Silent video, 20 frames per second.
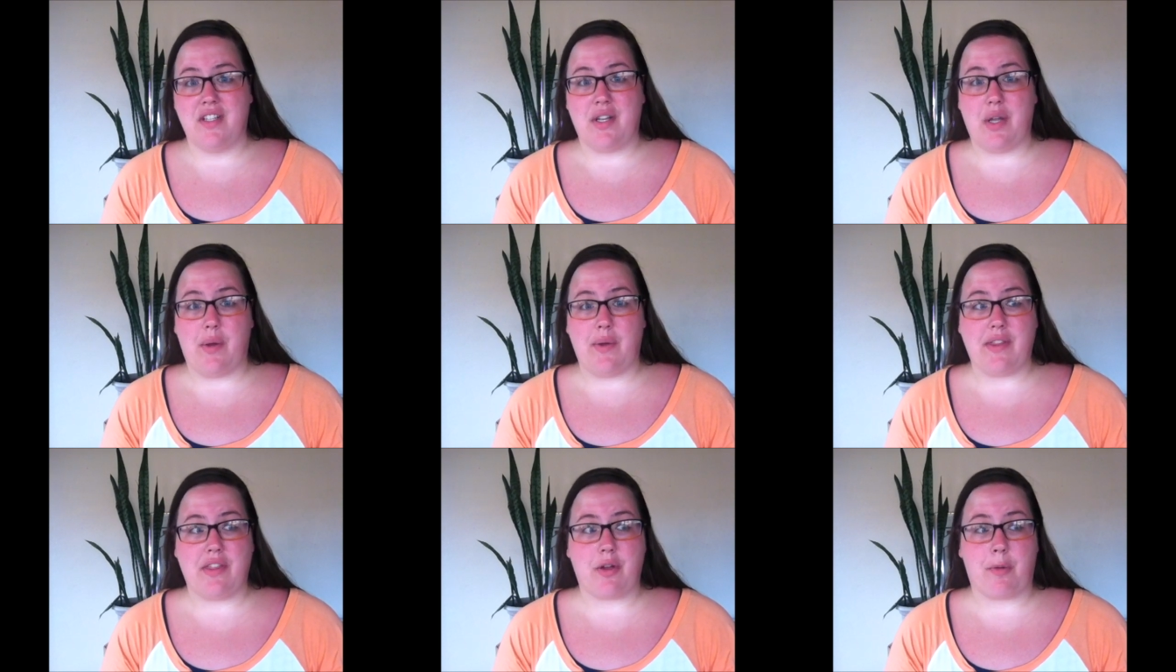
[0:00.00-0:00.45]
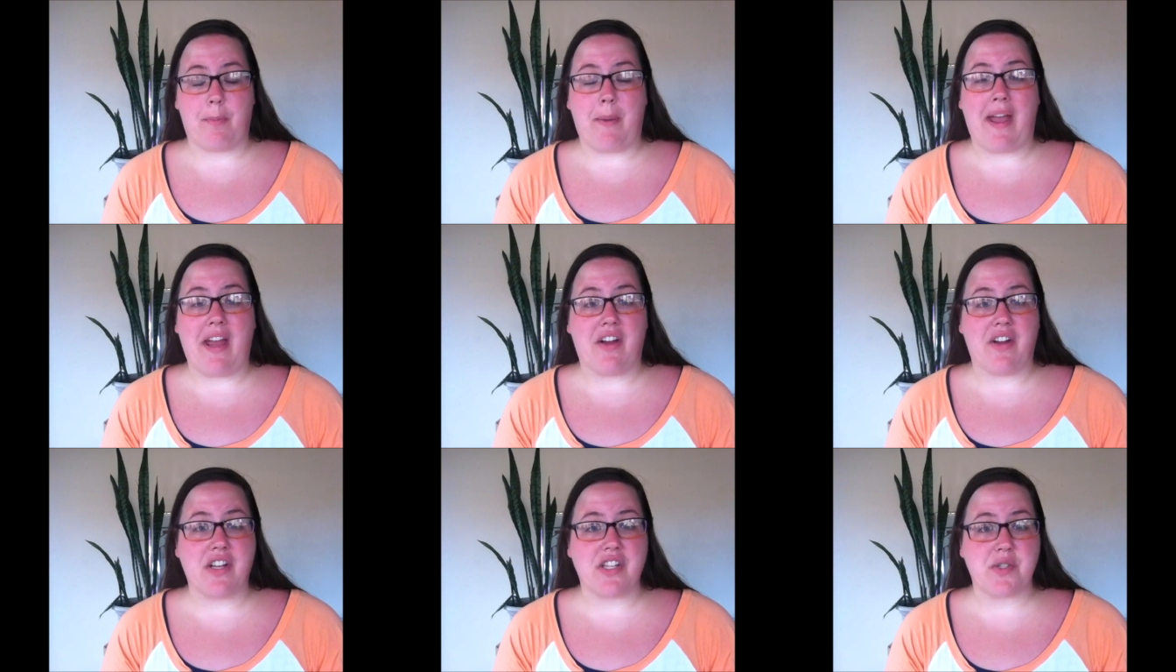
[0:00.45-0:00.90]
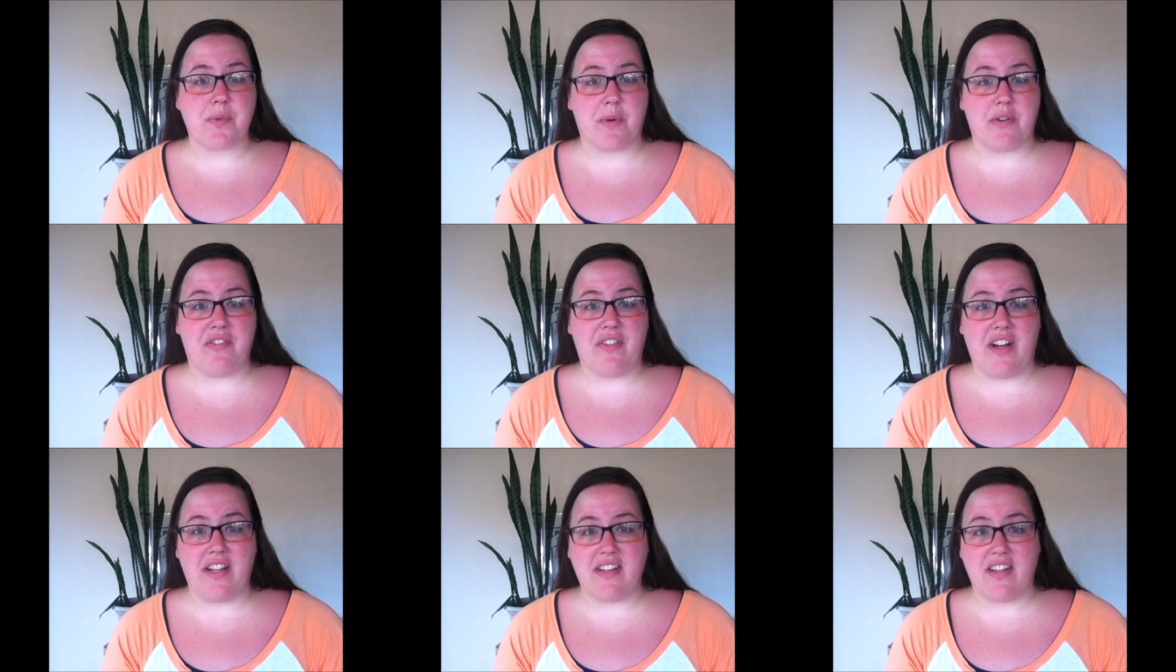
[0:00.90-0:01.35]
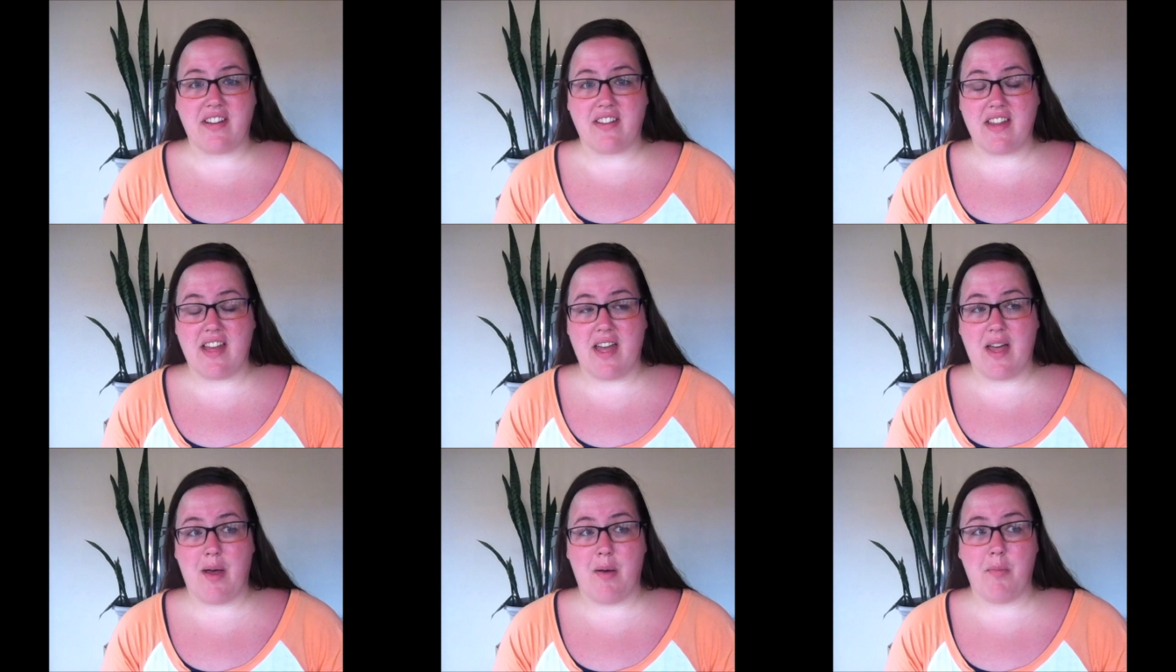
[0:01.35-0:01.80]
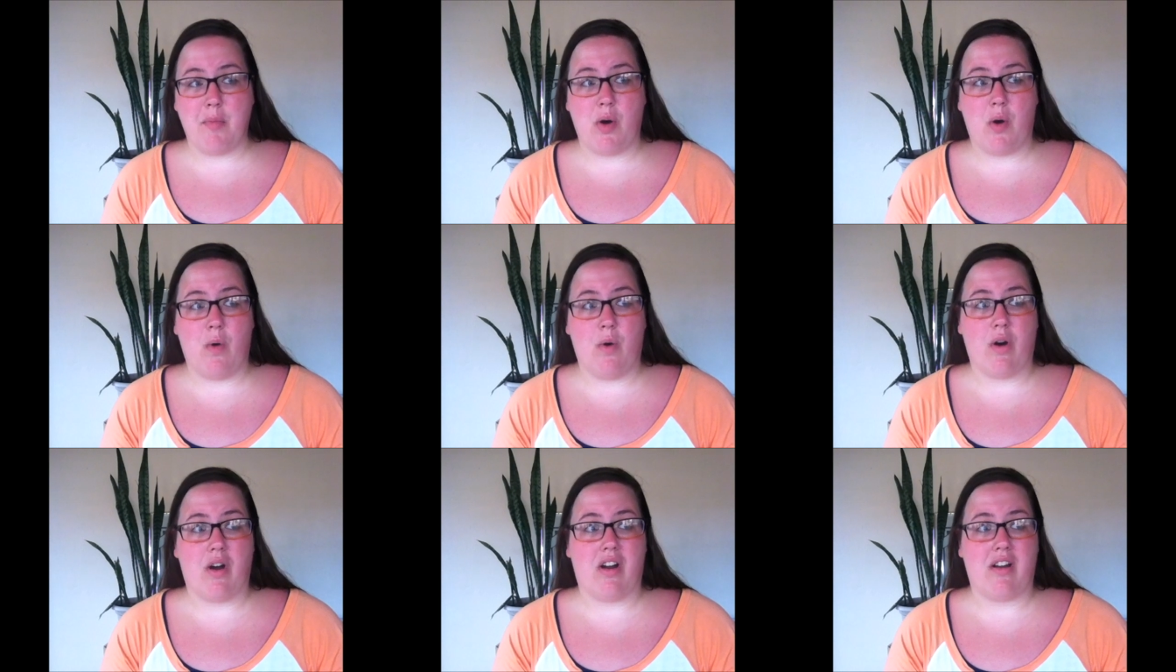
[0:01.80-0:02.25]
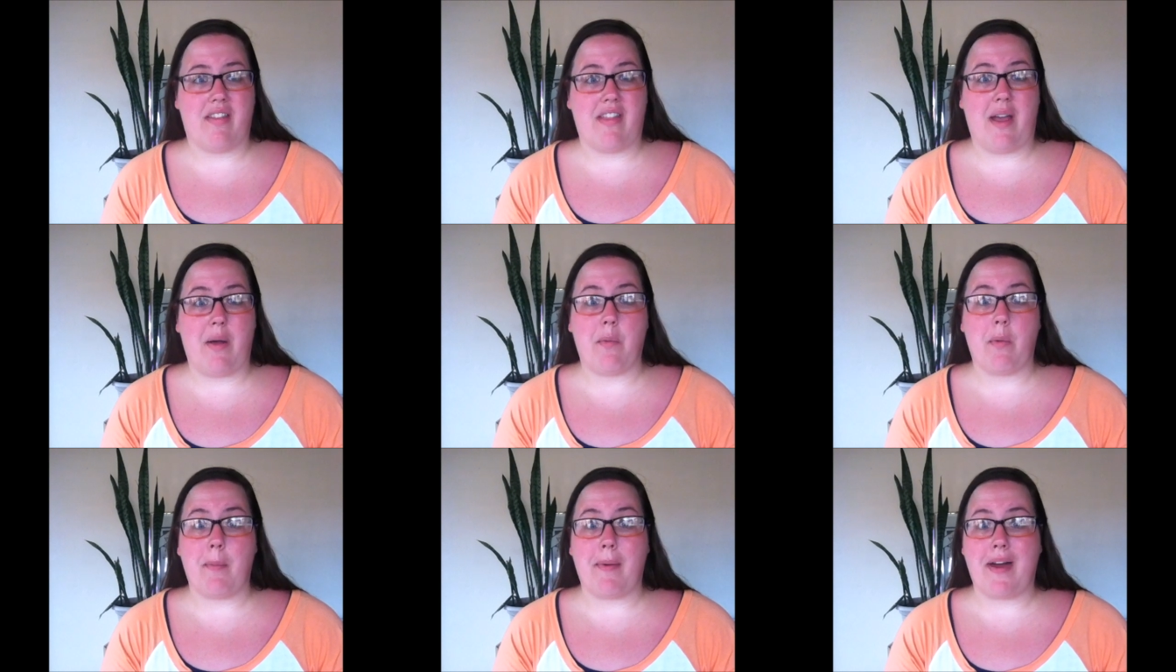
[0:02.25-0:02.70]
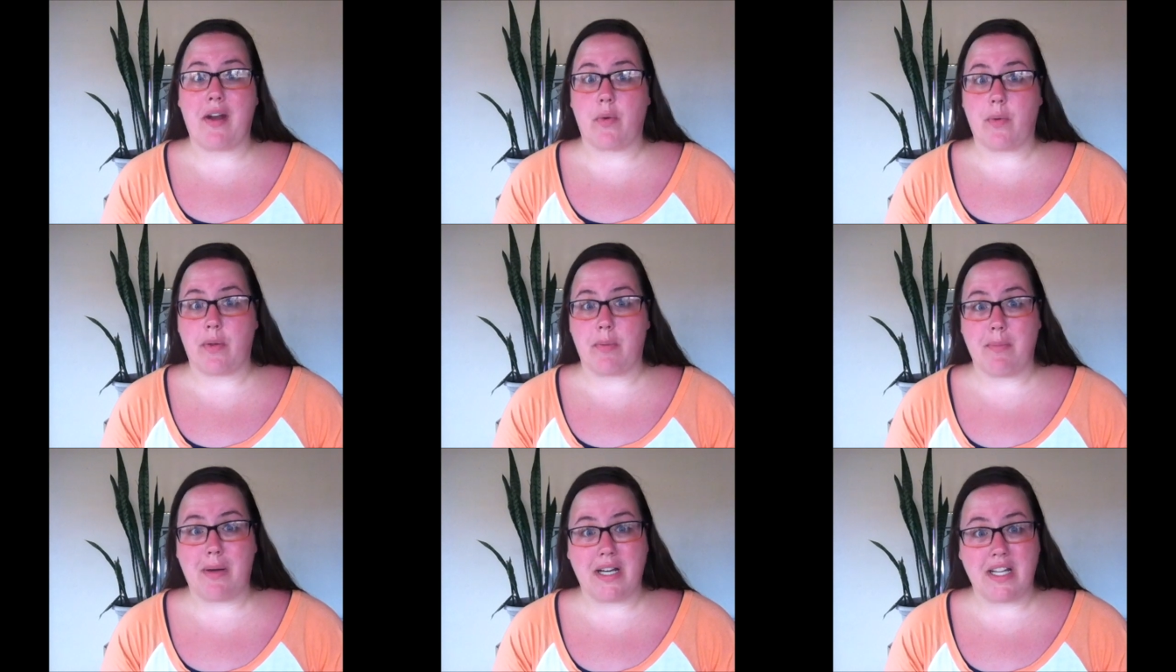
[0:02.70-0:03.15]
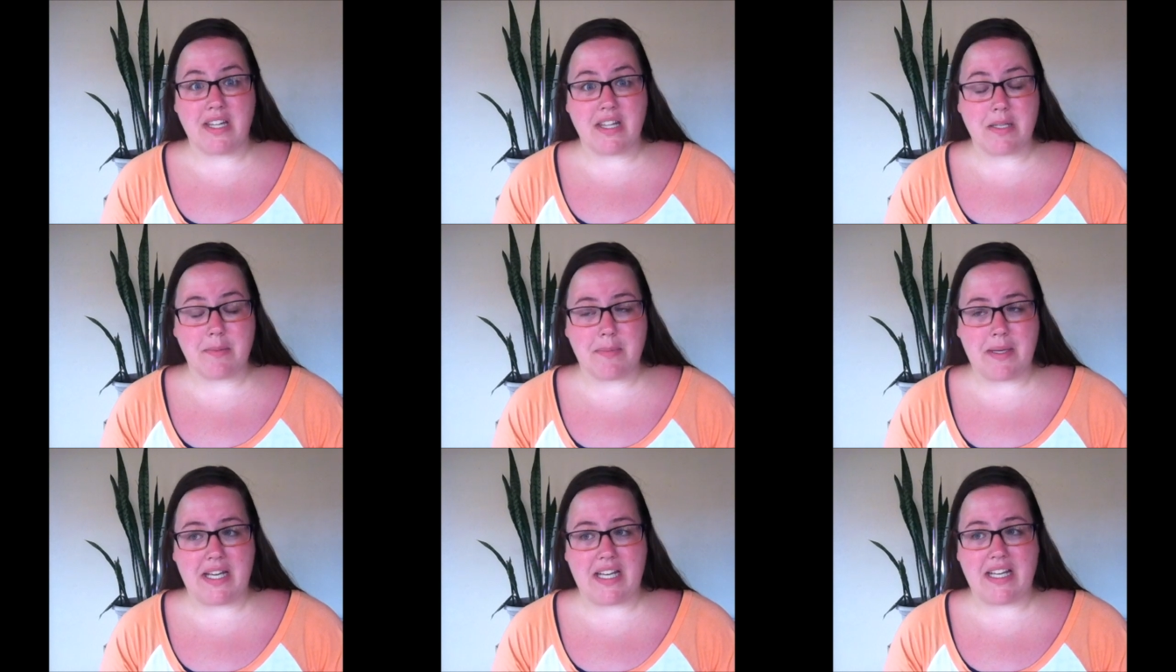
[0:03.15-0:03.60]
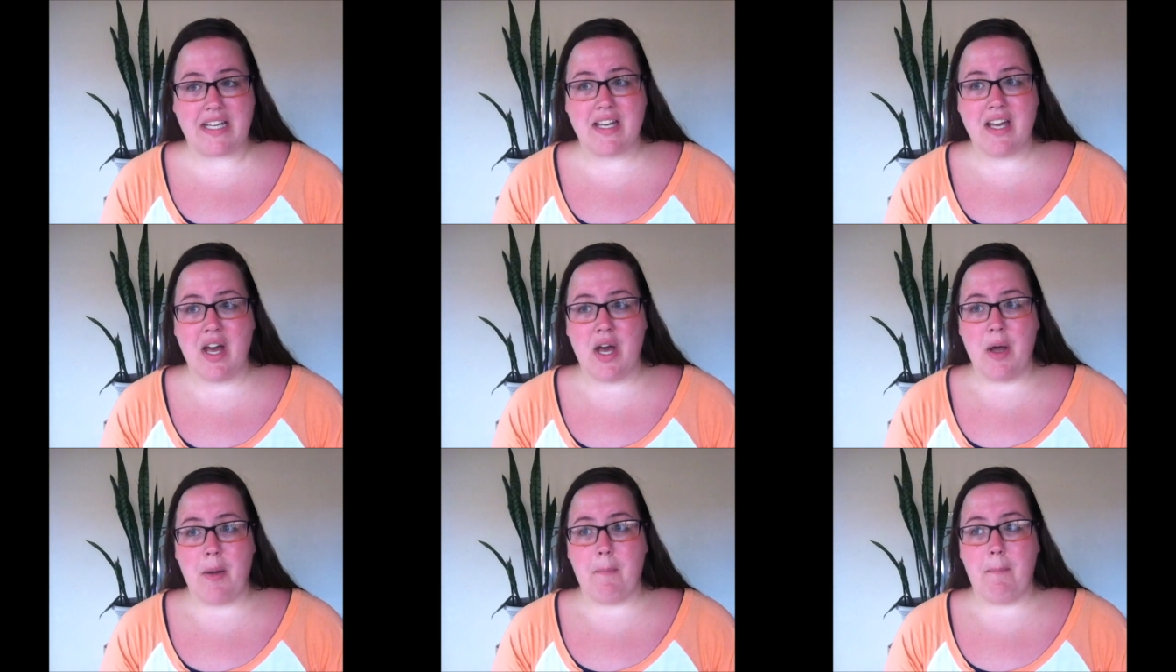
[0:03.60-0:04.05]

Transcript: you know, either parents were funding them or they were better with money than me.